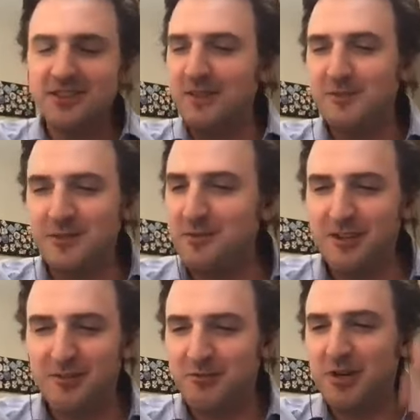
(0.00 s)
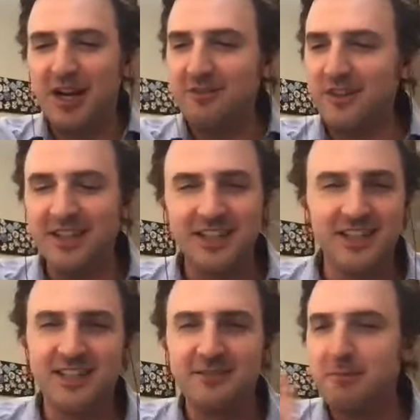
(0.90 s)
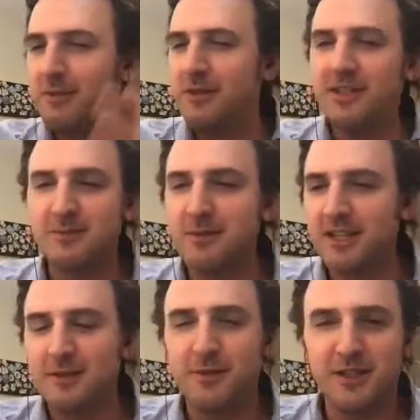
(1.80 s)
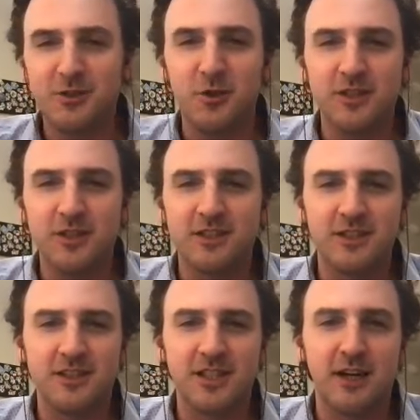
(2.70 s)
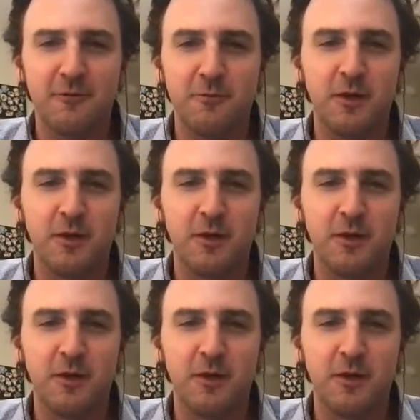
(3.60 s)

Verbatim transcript: seems to be thriving and maybe doesn't make the best choices and stuff.